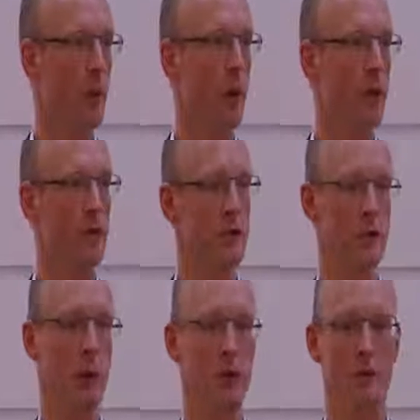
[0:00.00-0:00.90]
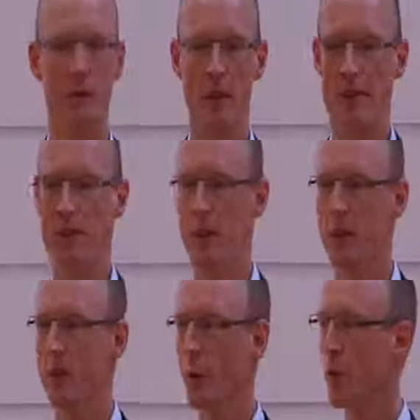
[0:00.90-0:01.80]
marks the start of this
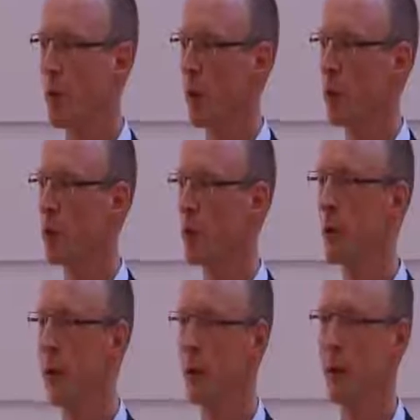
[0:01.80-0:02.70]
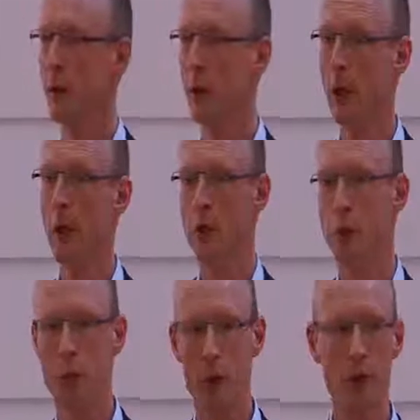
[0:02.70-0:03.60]
exercise. So we thought it was a good idea
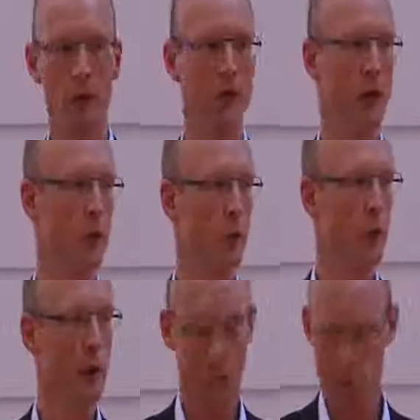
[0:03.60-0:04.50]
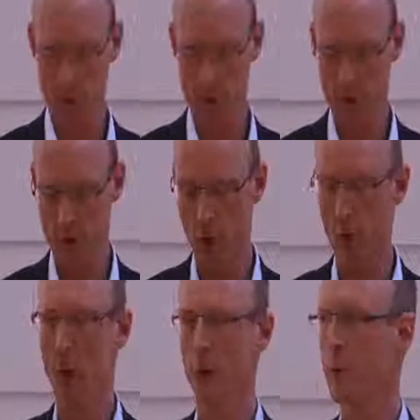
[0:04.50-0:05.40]
to briefly tell you what this is all
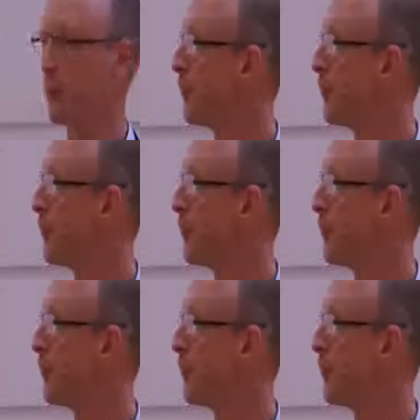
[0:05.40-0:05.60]
about.